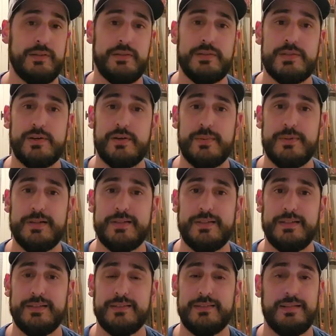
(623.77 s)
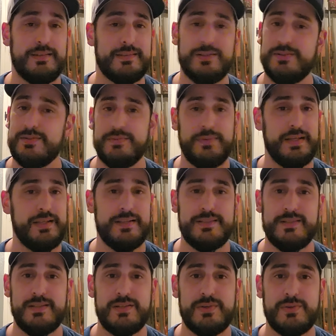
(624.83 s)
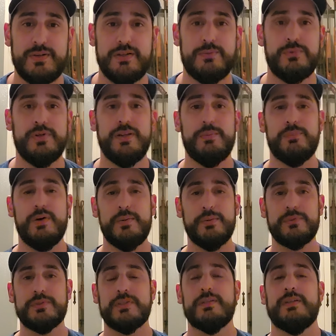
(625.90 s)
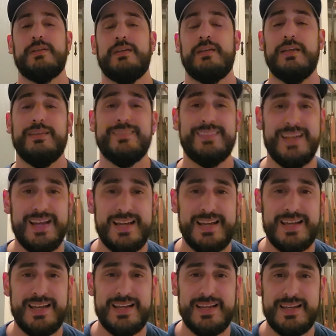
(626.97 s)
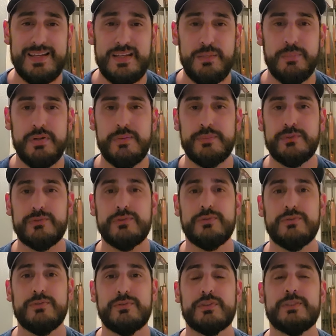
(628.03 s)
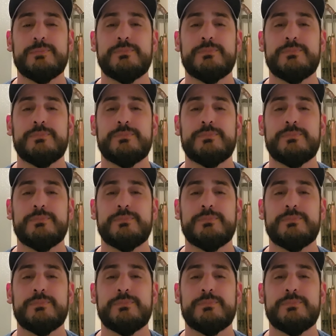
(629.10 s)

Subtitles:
Sorry about that. I told you, man. That ginger ale, boy, them bubbles, tiny bubbles.